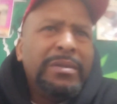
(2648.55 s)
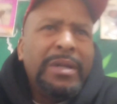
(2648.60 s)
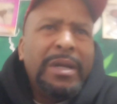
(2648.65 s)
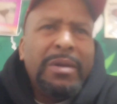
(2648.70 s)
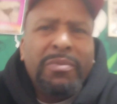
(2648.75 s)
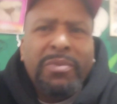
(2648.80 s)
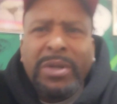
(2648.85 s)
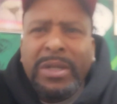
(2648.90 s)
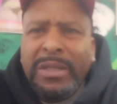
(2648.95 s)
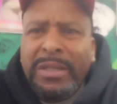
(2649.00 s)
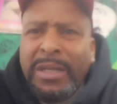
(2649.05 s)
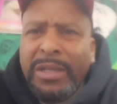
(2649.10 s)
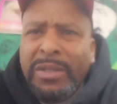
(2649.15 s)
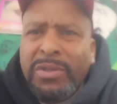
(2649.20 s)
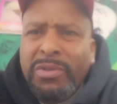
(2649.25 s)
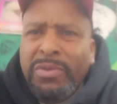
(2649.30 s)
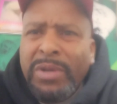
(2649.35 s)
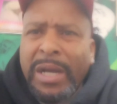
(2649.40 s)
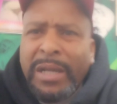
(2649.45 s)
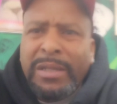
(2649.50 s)
They really
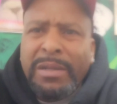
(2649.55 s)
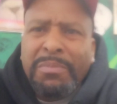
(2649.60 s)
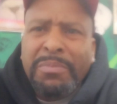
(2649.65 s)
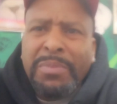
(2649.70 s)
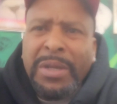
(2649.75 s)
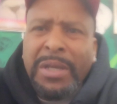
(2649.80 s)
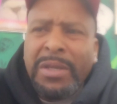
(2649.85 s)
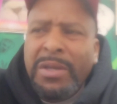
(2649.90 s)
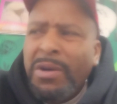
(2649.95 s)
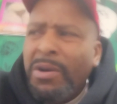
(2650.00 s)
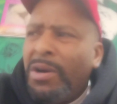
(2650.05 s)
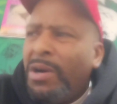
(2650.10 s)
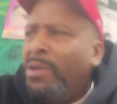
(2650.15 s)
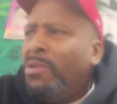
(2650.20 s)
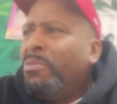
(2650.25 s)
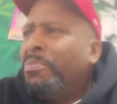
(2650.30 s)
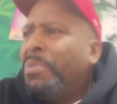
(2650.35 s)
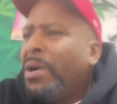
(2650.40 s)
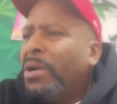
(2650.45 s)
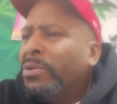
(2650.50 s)
teach you not to be your
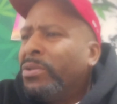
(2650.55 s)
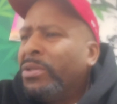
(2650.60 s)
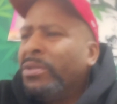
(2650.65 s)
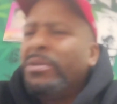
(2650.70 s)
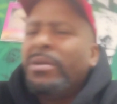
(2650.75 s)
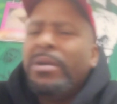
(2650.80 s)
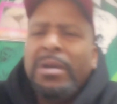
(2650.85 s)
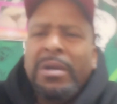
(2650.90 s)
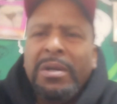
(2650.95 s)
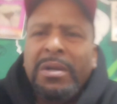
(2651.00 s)
own person.